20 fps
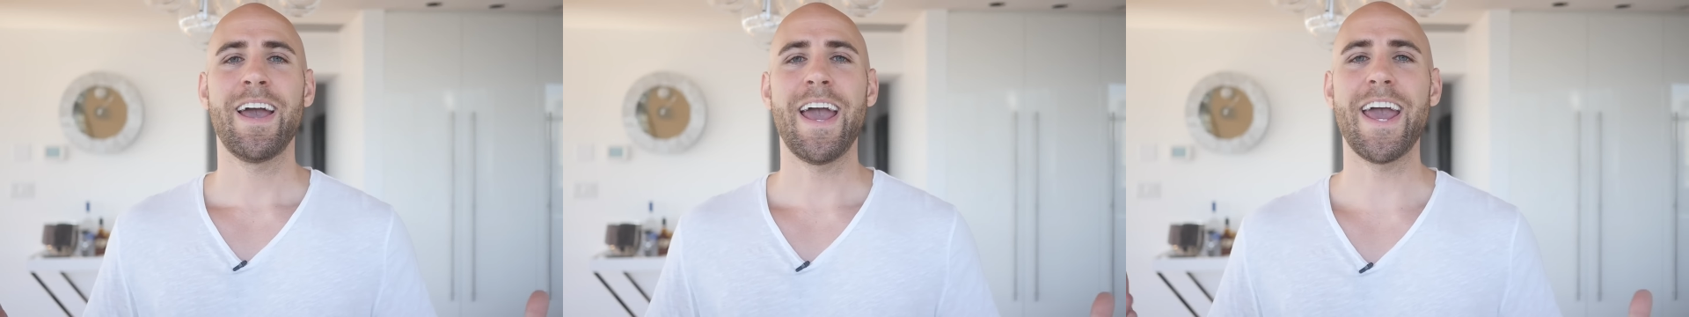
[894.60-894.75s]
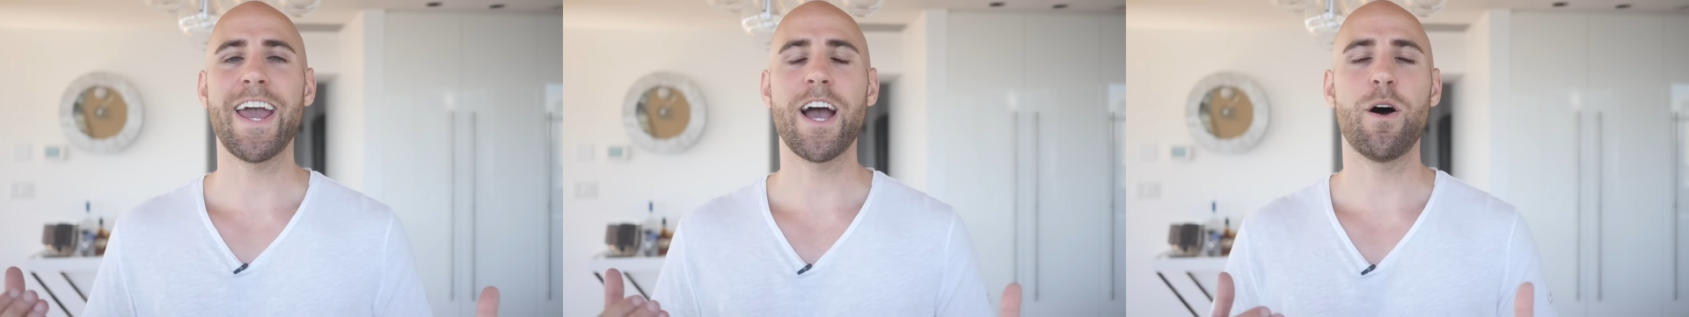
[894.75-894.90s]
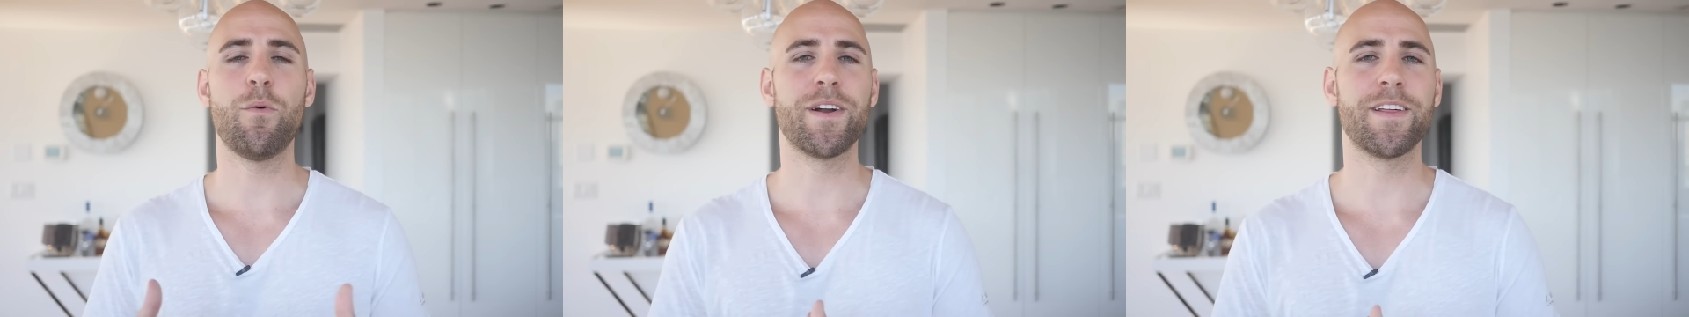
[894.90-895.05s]

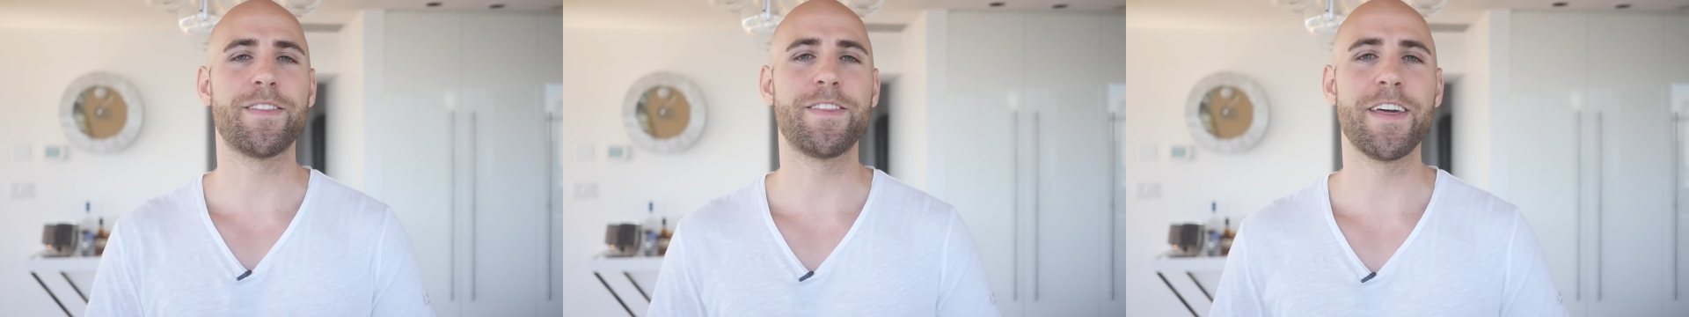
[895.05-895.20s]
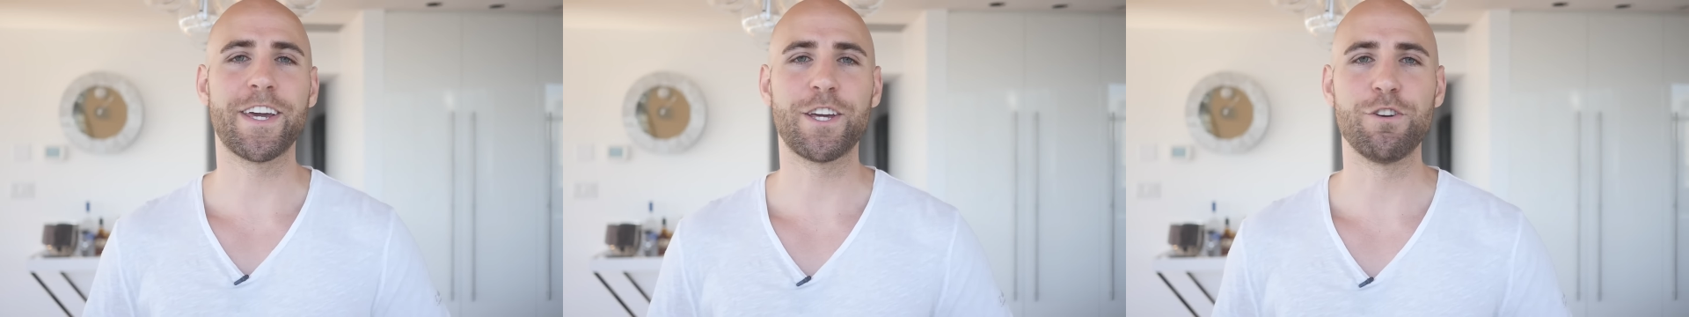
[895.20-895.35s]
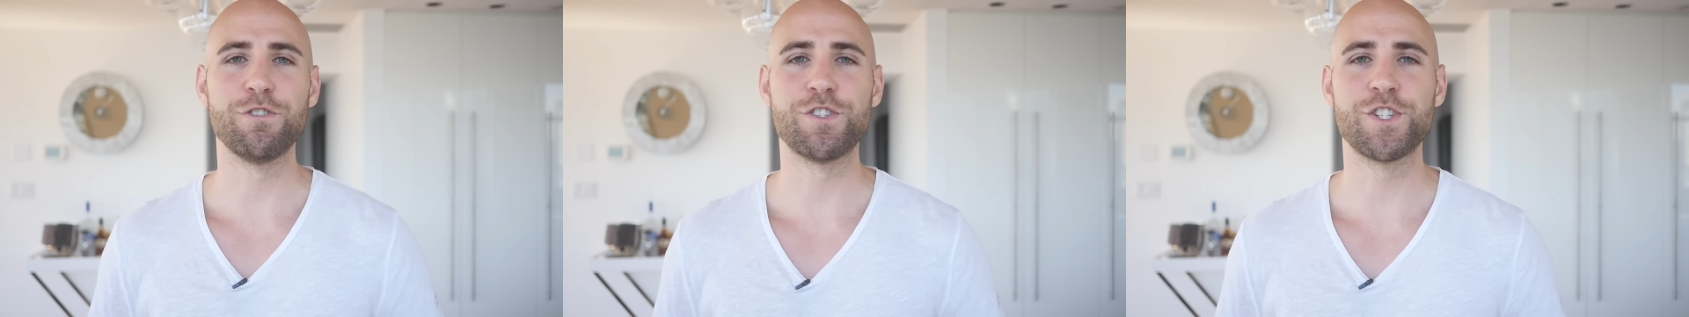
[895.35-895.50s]
Hey, I wanna
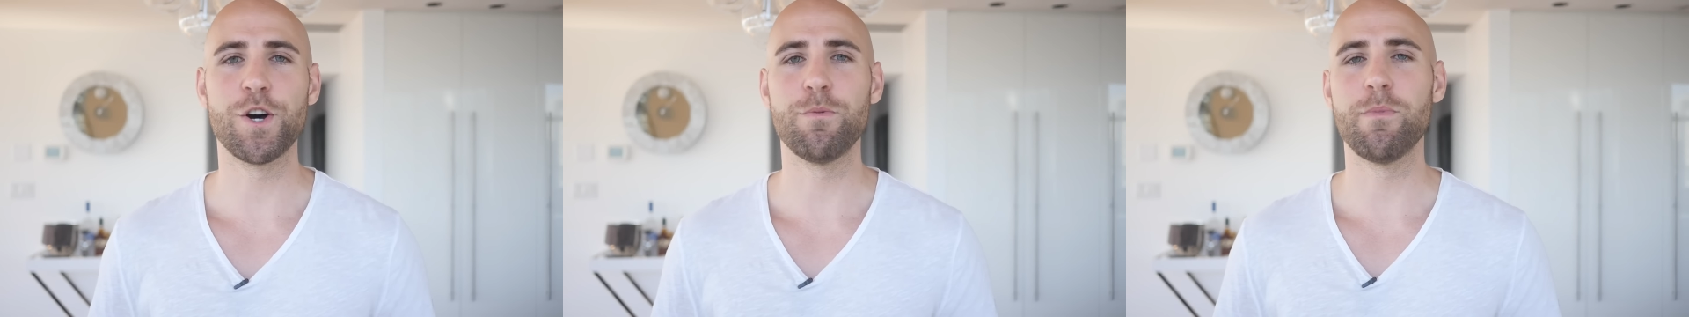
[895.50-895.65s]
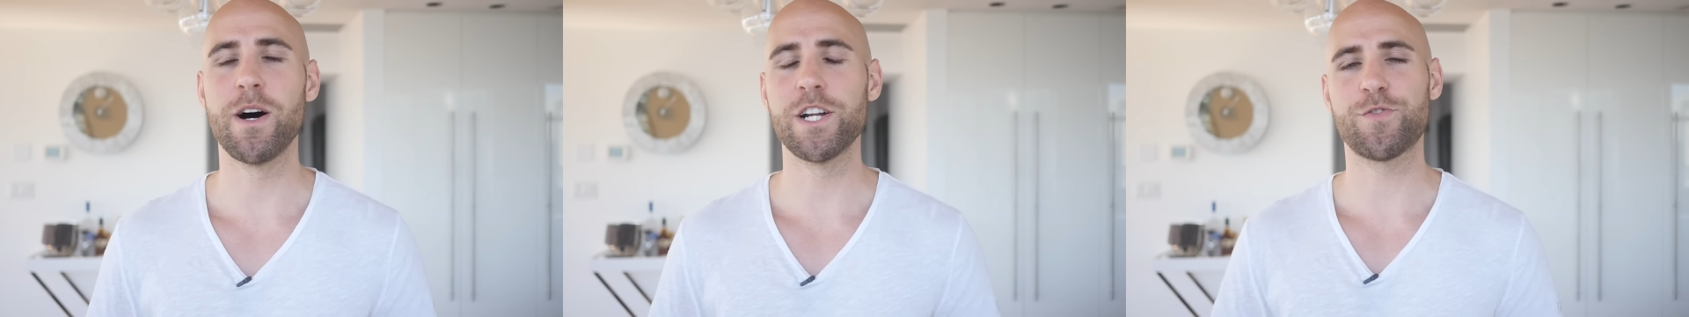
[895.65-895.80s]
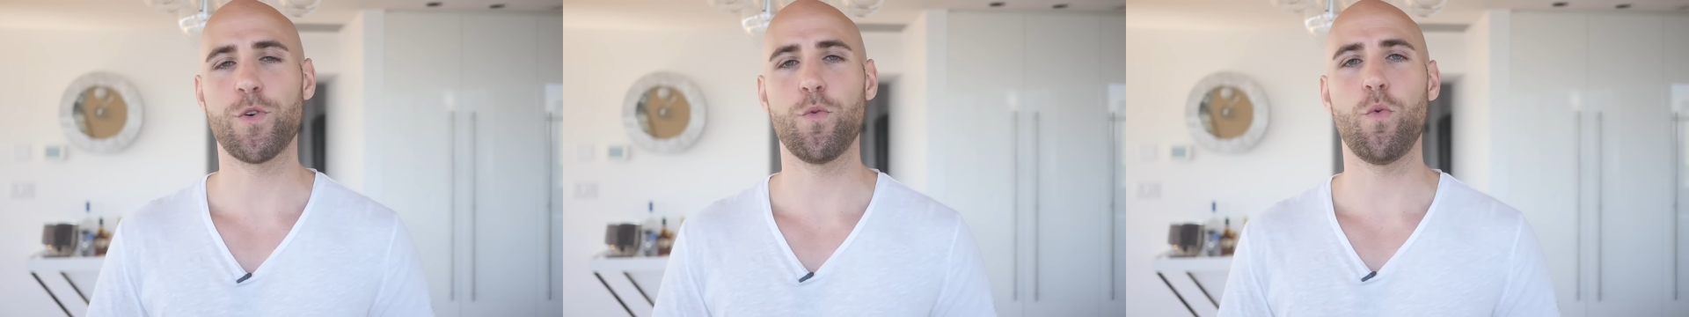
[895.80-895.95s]
thank you so
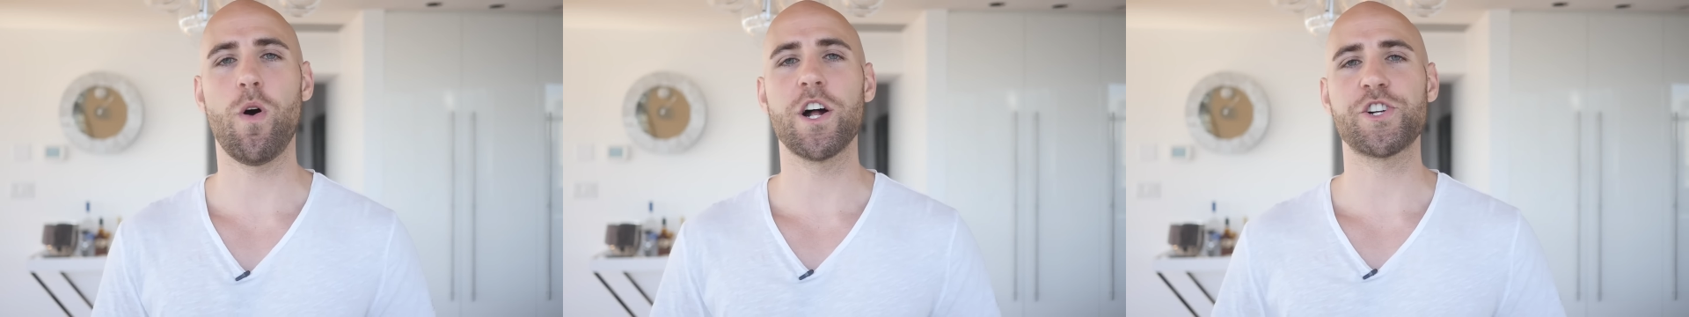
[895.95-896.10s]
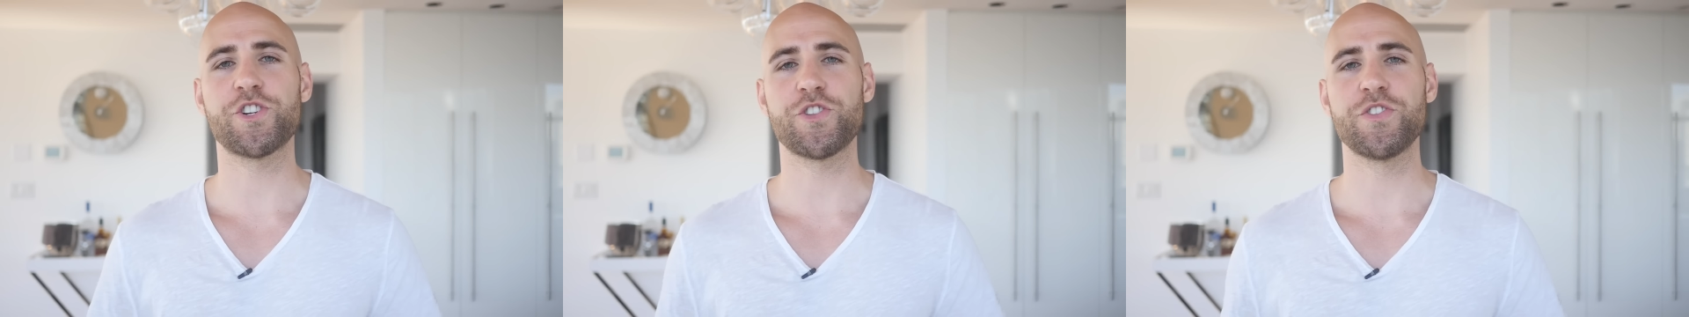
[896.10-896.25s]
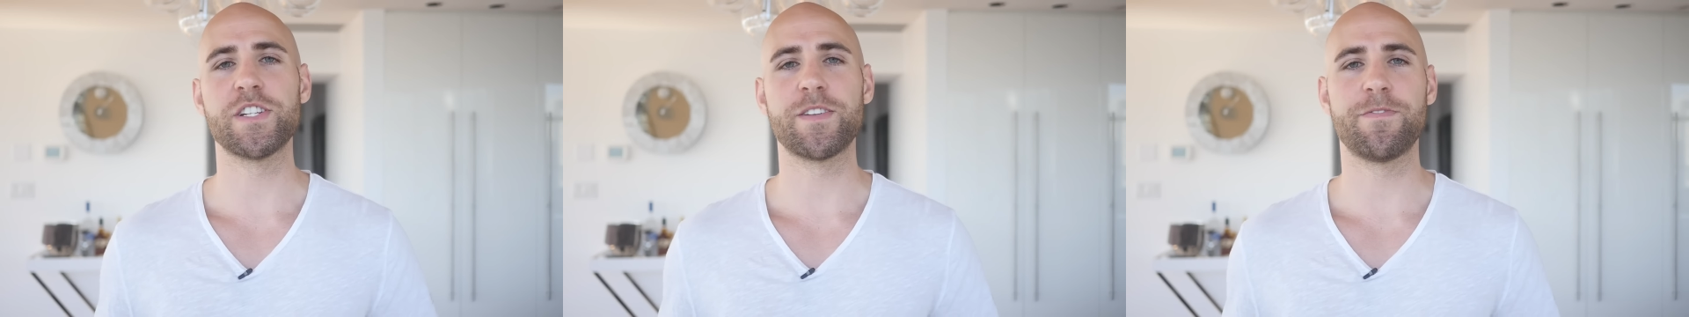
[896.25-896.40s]
much for
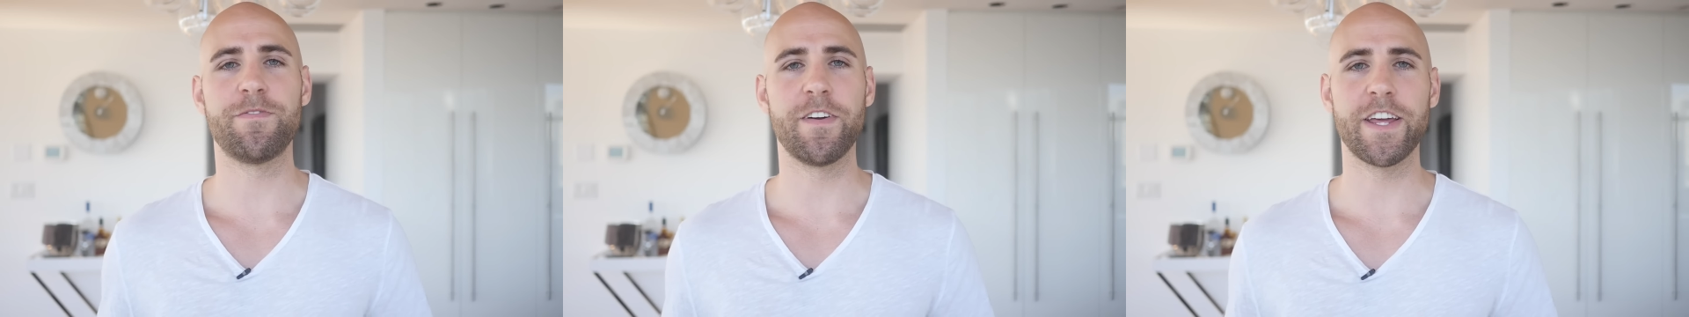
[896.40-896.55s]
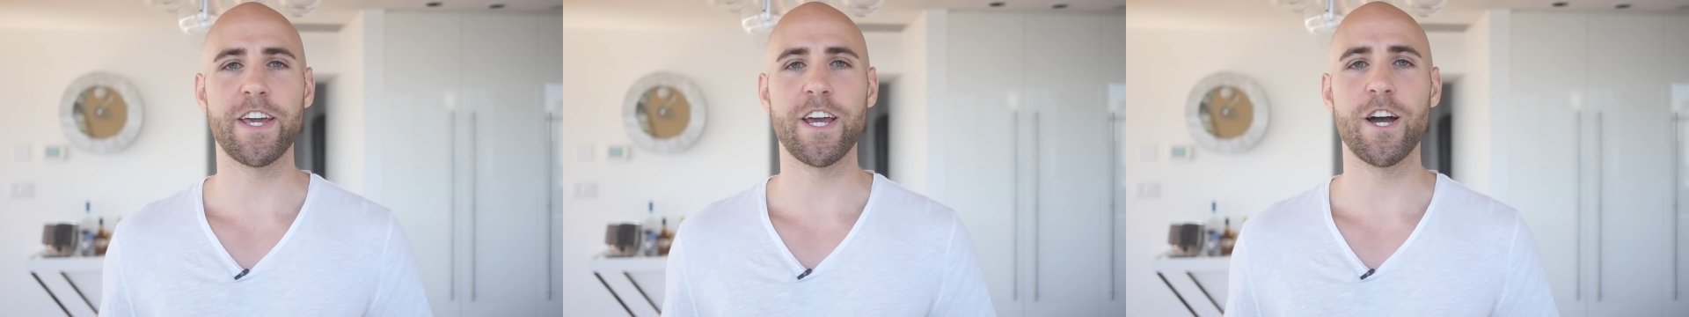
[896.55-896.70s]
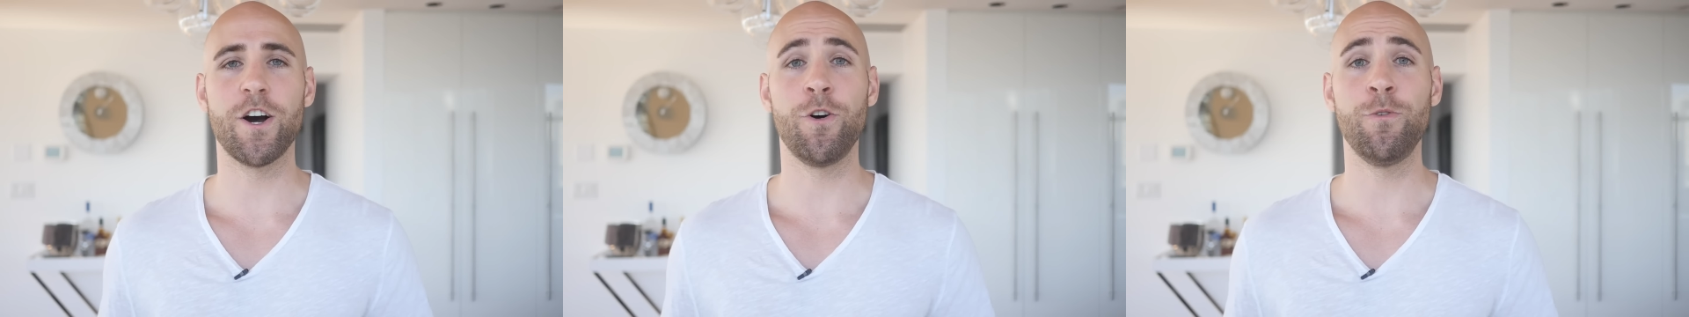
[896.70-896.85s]
watching this
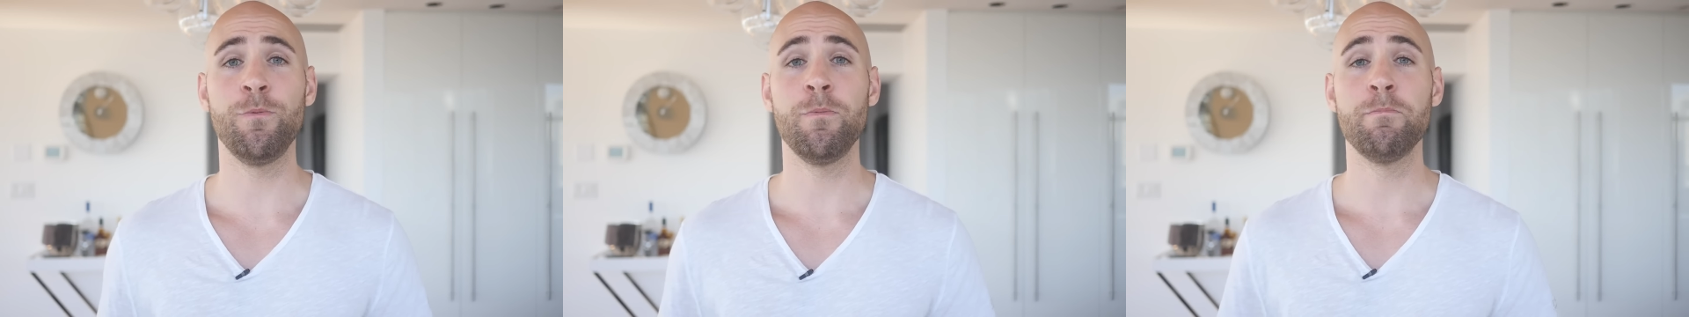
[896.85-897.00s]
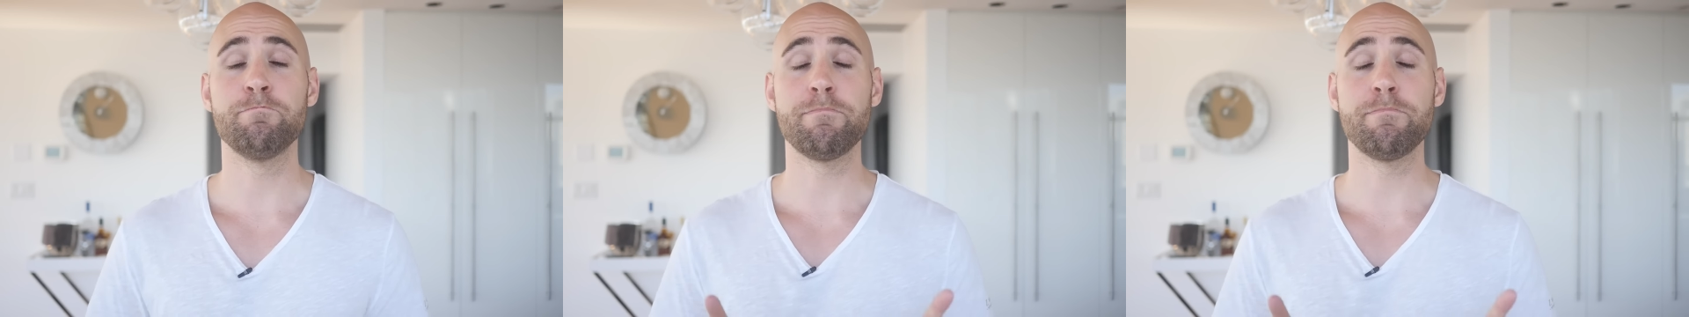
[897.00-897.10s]
video.